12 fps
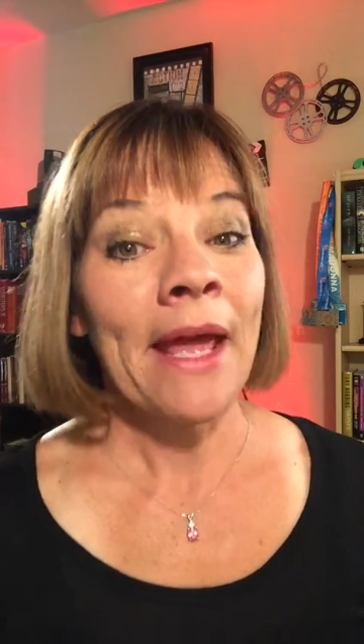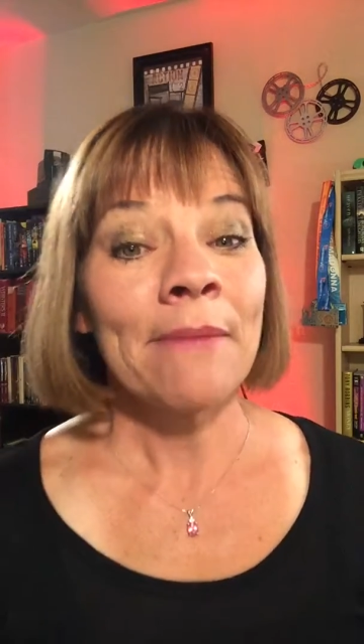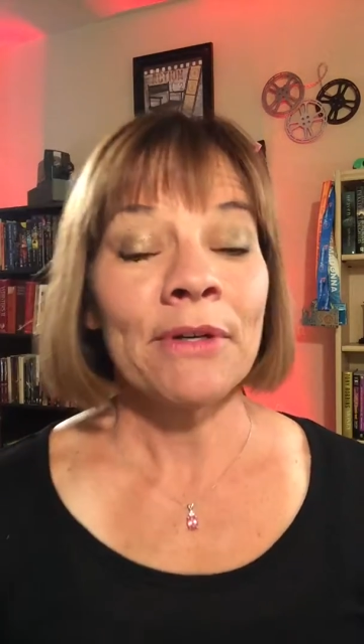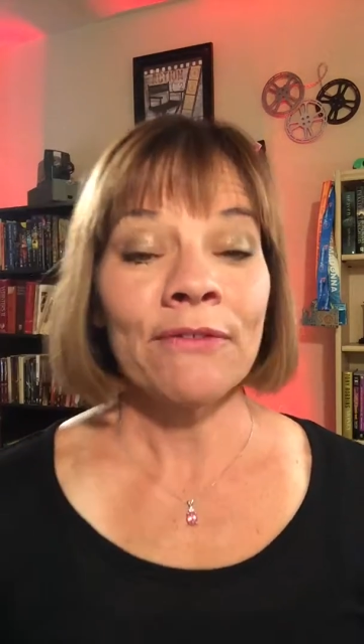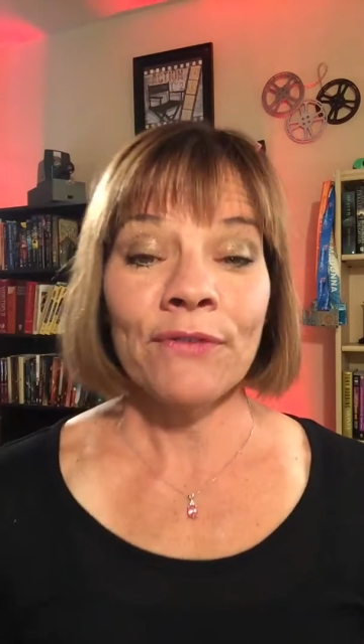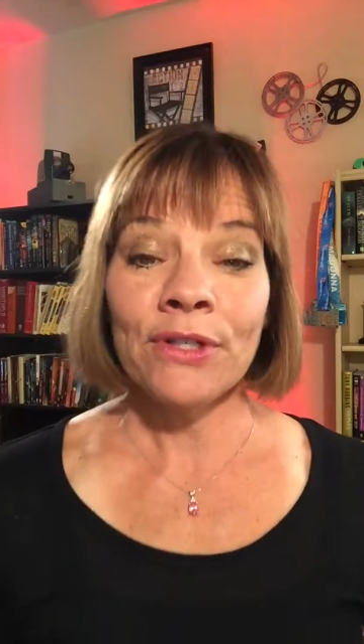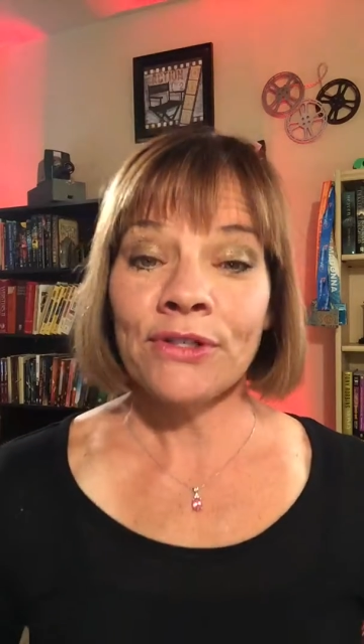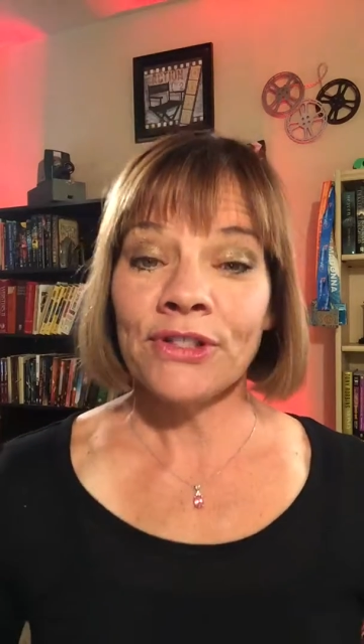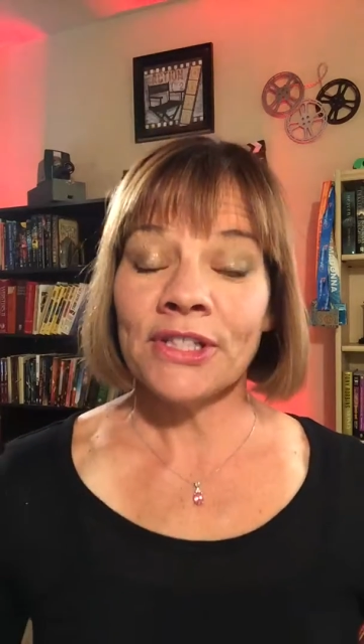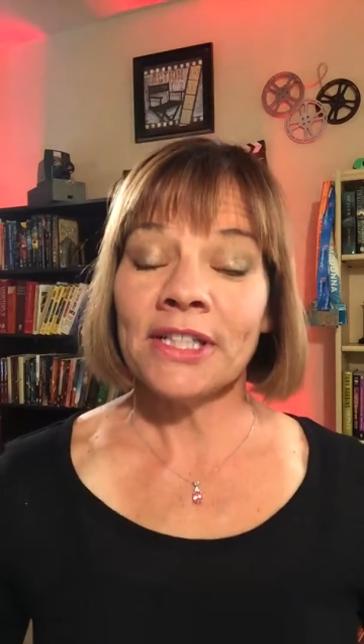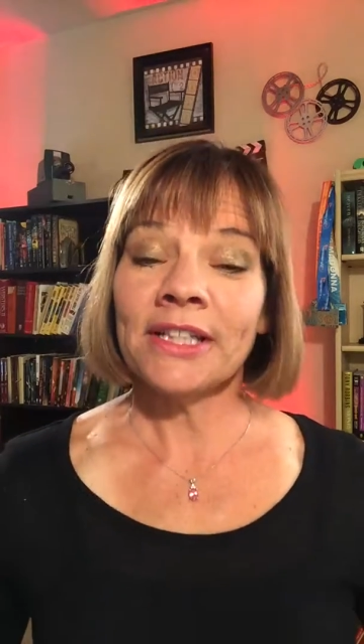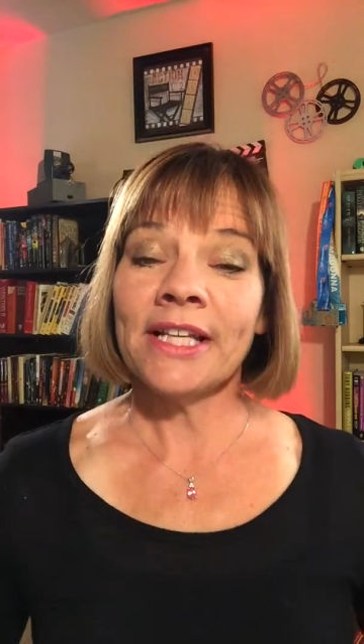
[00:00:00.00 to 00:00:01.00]
But
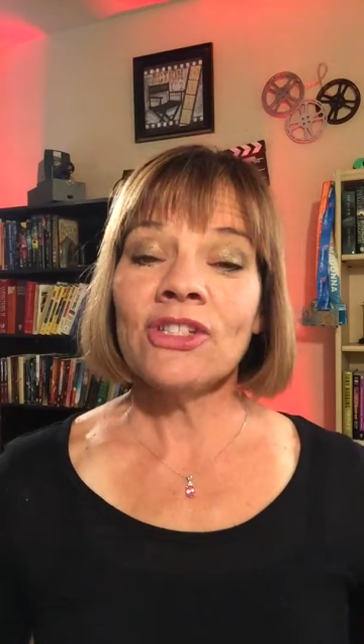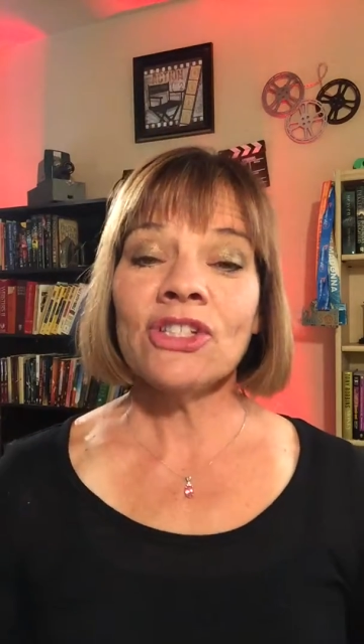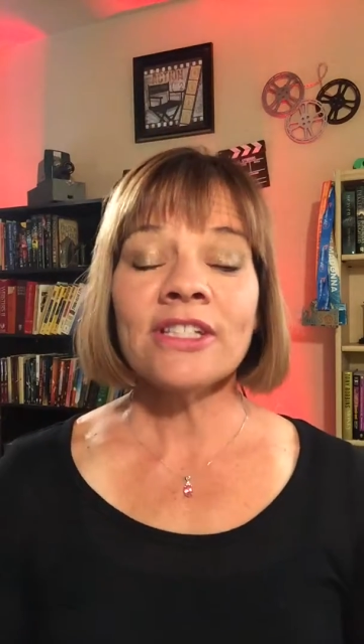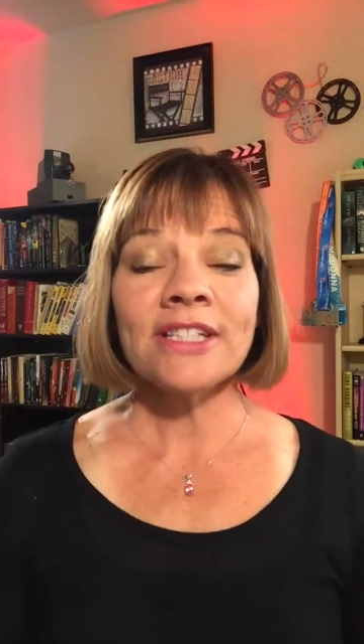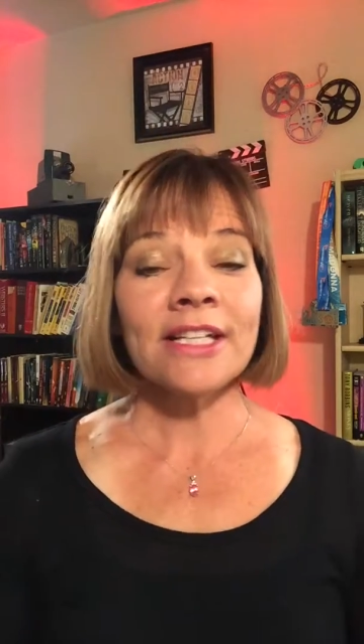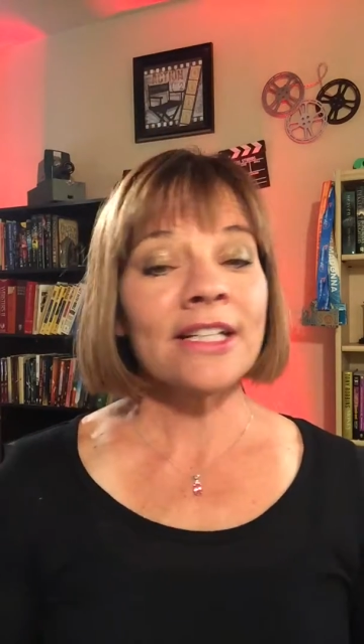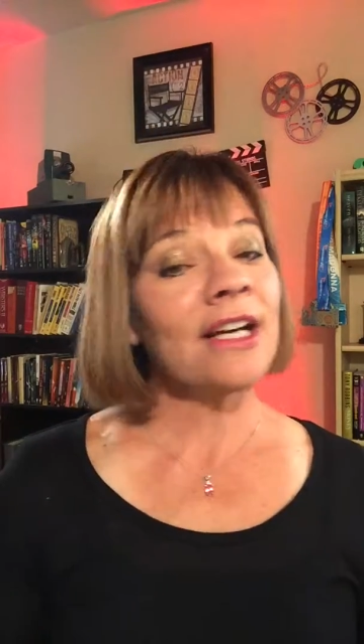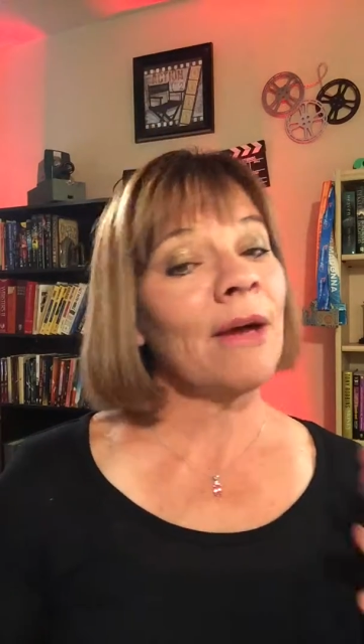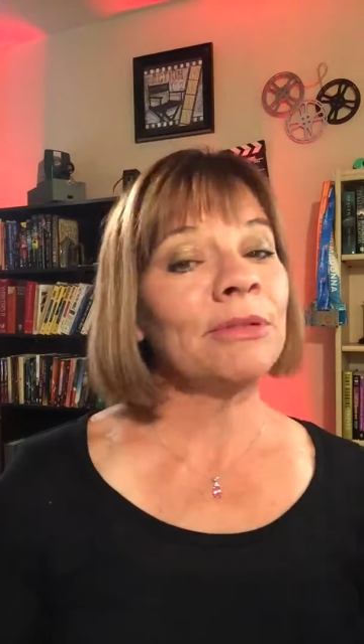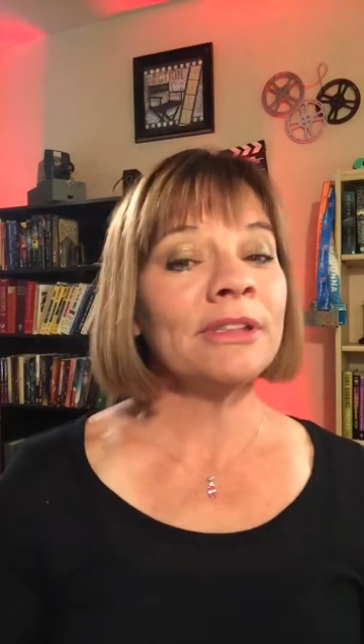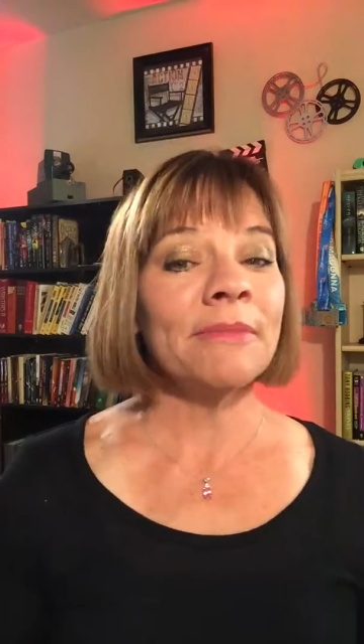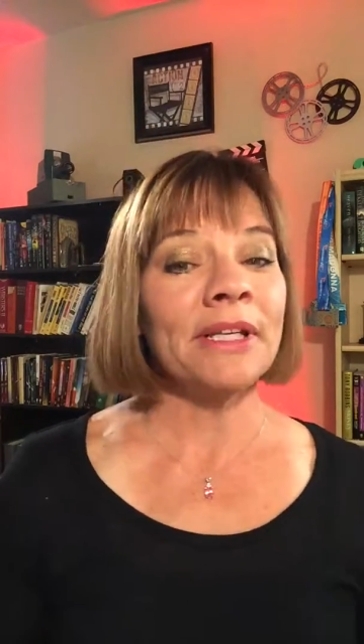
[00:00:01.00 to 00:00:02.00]
first, let's just take a
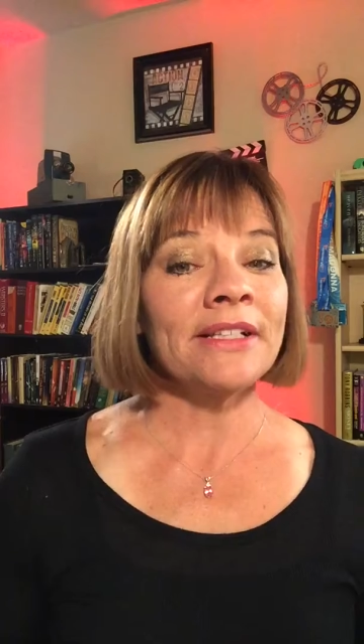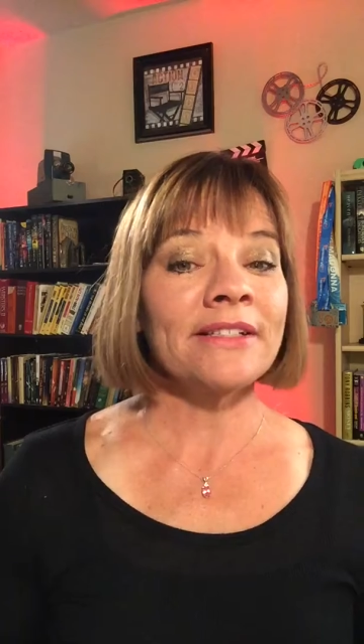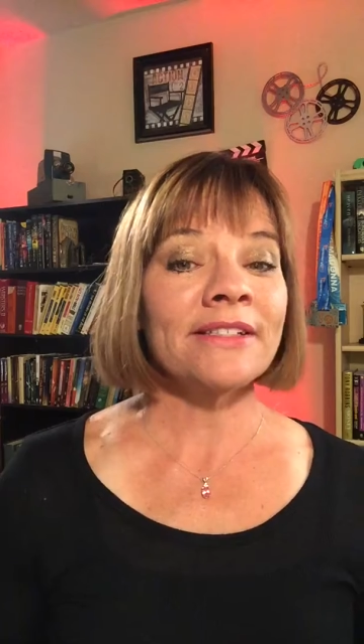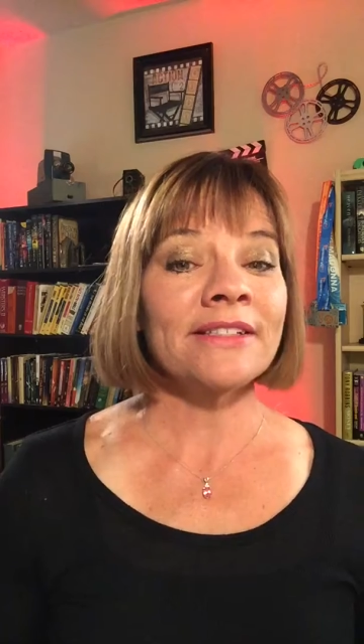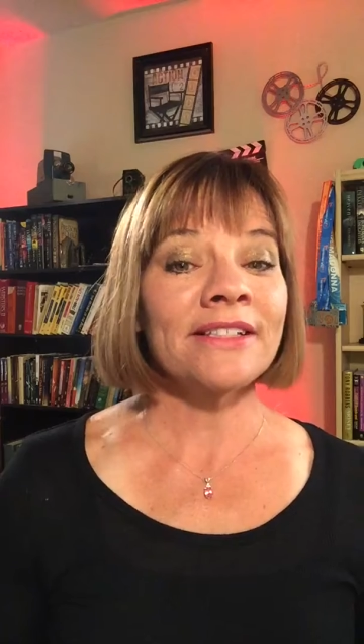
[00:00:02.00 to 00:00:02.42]
couple of minutes